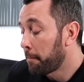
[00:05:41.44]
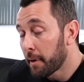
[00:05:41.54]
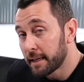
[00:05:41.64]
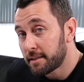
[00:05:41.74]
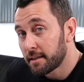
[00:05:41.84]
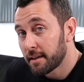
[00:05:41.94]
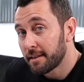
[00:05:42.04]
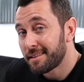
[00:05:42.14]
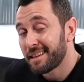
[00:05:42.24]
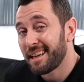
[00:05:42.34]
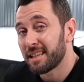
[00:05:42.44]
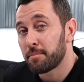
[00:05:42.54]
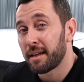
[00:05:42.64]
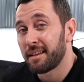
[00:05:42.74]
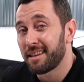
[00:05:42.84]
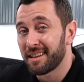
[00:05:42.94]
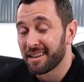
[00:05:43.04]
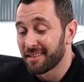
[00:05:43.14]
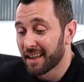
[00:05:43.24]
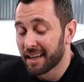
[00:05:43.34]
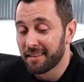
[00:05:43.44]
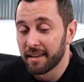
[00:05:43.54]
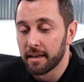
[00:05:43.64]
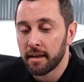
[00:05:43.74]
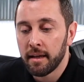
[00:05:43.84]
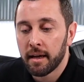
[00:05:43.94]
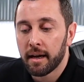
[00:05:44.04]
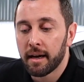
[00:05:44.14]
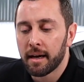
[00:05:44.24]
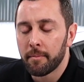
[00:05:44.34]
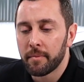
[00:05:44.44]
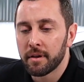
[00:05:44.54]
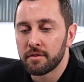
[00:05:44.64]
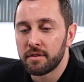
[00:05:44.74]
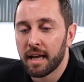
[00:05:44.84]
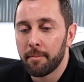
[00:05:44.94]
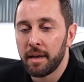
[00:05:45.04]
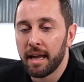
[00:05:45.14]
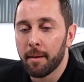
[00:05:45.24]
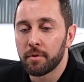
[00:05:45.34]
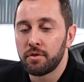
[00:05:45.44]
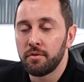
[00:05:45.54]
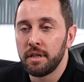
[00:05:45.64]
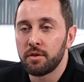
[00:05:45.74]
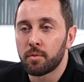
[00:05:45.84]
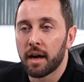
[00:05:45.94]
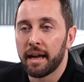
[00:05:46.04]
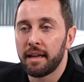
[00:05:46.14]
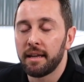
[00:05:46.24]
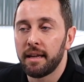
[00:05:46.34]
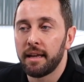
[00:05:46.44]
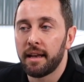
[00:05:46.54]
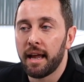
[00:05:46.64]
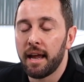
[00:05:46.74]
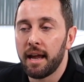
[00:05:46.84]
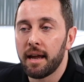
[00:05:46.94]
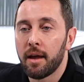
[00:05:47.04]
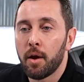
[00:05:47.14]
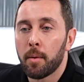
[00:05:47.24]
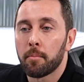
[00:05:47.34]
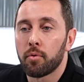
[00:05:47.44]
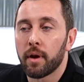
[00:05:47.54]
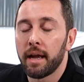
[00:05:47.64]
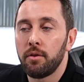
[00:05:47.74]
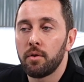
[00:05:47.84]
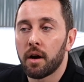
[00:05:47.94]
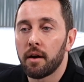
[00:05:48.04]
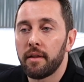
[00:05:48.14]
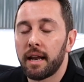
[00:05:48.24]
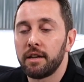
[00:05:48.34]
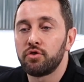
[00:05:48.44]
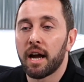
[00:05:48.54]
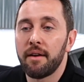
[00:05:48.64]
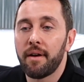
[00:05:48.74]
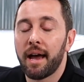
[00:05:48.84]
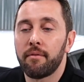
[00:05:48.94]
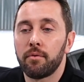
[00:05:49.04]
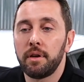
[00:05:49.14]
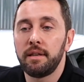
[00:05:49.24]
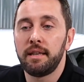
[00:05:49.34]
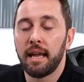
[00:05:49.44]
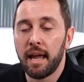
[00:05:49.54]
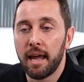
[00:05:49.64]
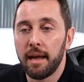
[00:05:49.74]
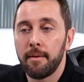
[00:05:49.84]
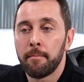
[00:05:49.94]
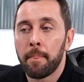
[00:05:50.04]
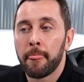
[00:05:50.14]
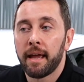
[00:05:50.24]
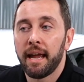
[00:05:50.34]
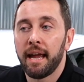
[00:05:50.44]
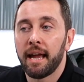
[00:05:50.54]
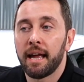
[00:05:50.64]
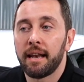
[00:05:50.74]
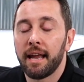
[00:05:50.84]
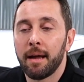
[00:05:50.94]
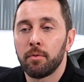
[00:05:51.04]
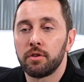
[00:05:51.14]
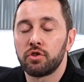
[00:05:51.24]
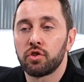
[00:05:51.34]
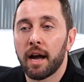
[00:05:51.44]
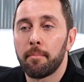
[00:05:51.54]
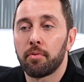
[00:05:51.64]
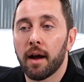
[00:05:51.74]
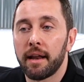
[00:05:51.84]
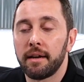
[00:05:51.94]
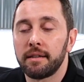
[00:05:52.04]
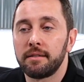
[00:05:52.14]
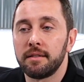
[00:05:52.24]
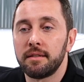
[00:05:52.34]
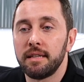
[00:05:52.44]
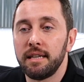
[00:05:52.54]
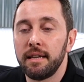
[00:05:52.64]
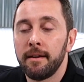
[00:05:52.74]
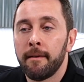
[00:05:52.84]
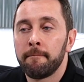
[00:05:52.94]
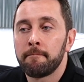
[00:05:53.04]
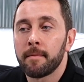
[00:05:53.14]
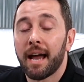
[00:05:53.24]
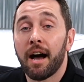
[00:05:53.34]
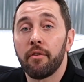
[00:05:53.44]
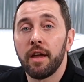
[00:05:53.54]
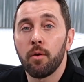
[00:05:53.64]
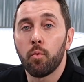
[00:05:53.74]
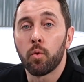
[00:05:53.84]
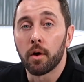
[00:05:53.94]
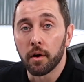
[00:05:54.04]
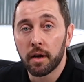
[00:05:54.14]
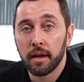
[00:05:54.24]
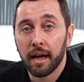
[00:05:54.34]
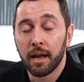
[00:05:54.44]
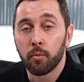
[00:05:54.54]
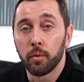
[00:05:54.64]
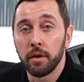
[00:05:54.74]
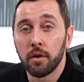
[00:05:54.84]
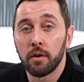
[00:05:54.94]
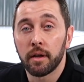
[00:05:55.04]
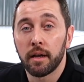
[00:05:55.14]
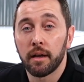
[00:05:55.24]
But this thing has been neglected. There's not many opportunities where I can get a brand new car that I drive every day and able to try products to see how they work on real